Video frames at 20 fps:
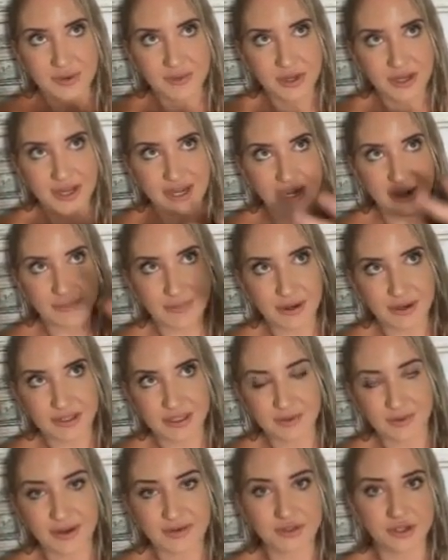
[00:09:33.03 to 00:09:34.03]
Then when you get out
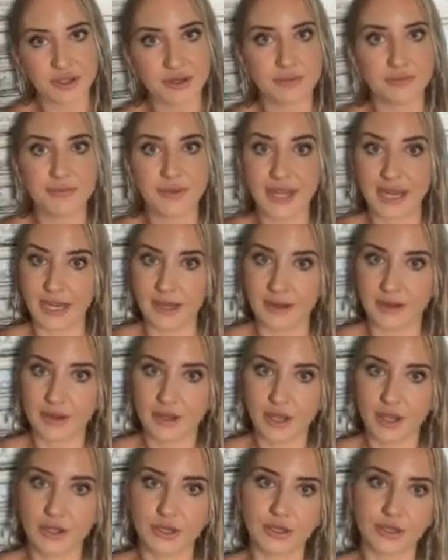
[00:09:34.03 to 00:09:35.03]
past the waves, you can be.
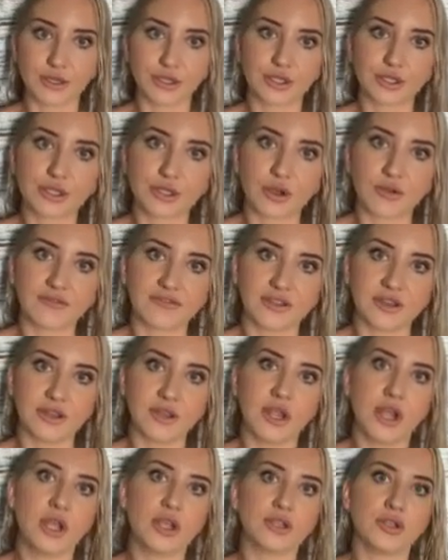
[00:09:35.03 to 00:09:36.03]
You can
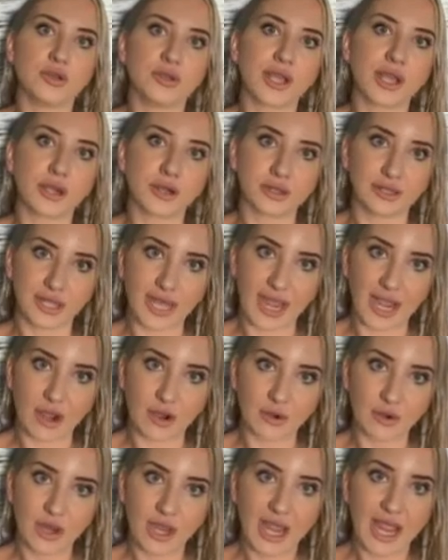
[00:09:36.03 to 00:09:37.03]
soften, you can
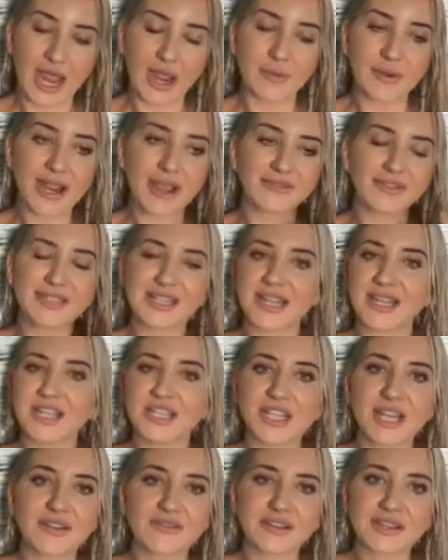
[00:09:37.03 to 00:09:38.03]
allow. And we have this
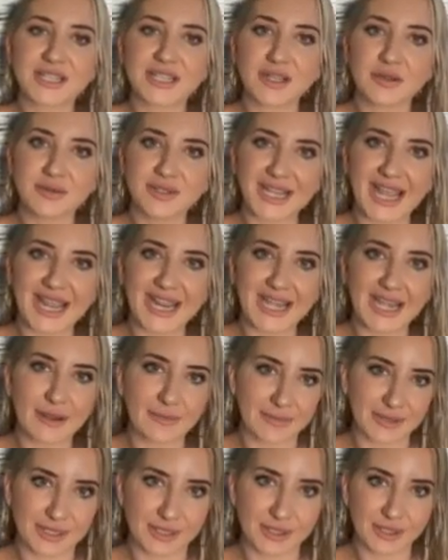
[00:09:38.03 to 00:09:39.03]
energy every single day in
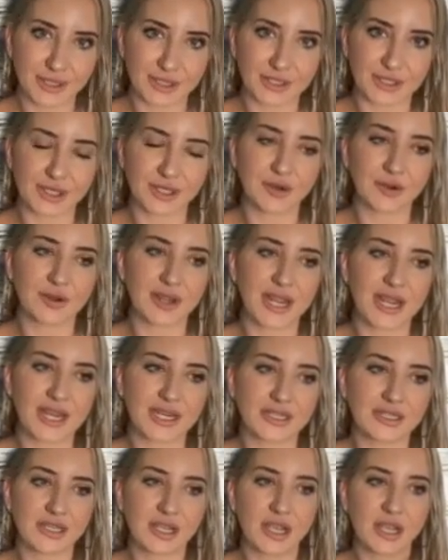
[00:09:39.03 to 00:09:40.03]
our business.
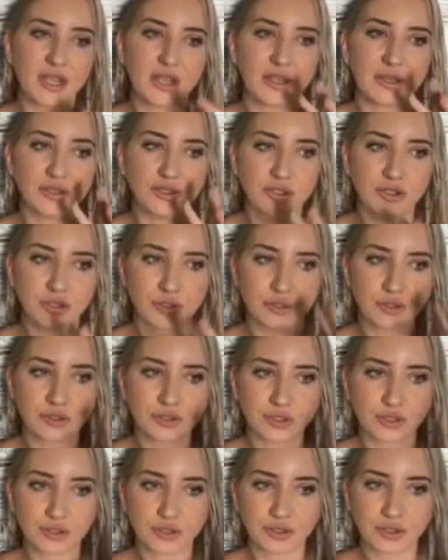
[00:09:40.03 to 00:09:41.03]
It's do.